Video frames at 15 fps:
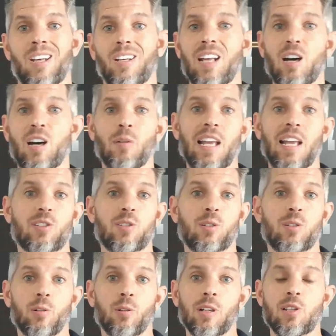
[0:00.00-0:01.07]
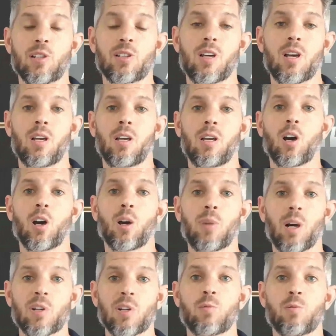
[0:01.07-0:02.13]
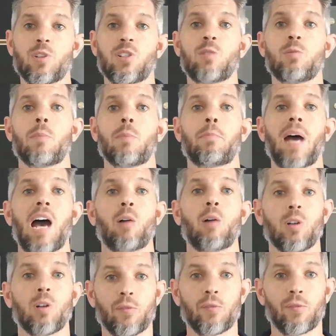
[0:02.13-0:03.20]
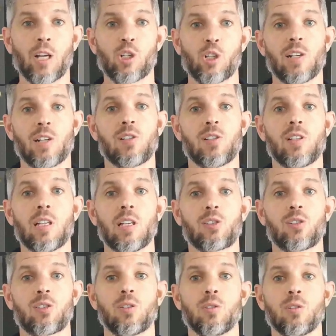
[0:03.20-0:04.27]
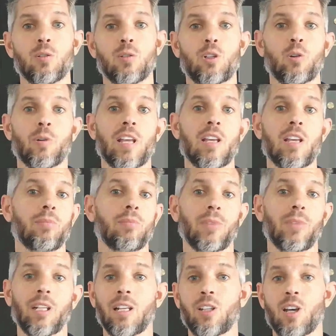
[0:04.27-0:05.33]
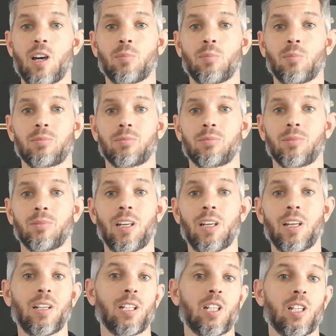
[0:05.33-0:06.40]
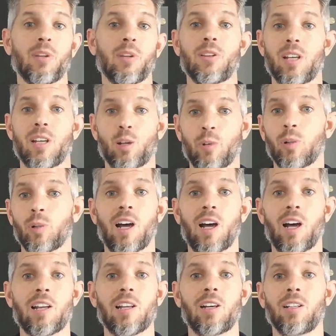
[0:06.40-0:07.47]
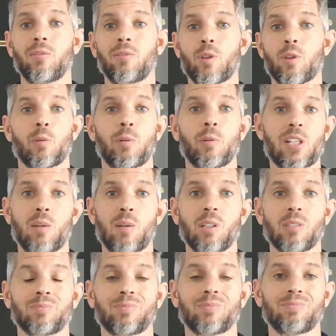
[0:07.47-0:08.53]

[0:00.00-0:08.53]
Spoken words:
Now, at Solar Grids, our purpose was to empower our franchisees to create an income that they can rely on for their retirement,